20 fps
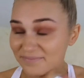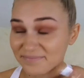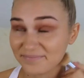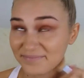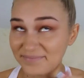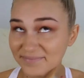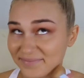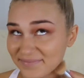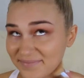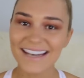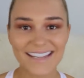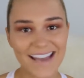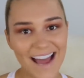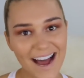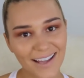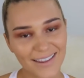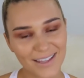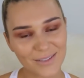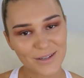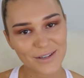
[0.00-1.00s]

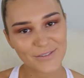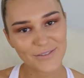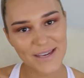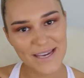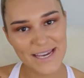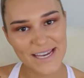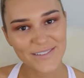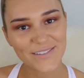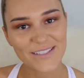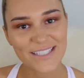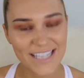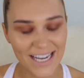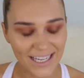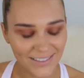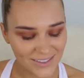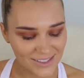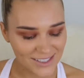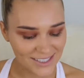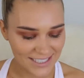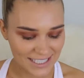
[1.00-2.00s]
Now that we've evened out
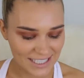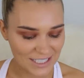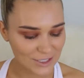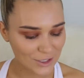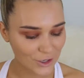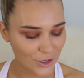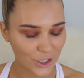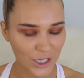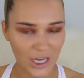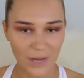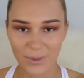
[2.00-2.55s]
the skin tone,